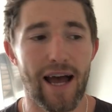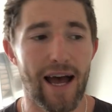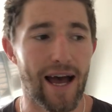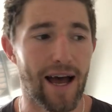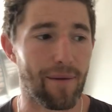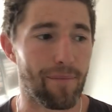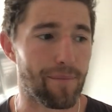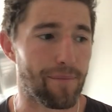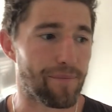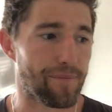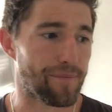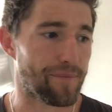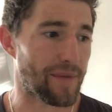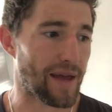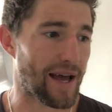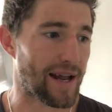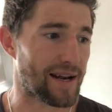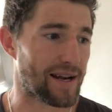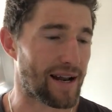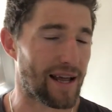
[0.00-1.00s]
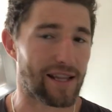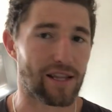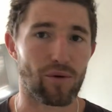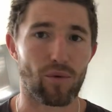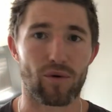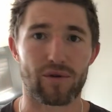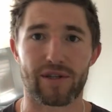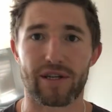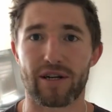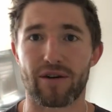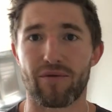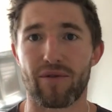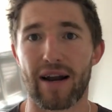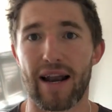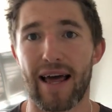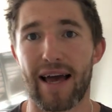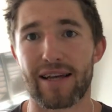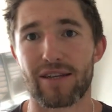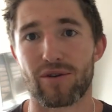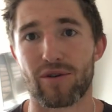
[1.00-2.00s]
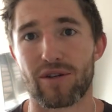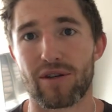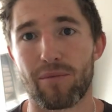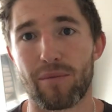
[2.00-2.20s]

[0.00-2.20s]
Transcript: and you wanted to relax or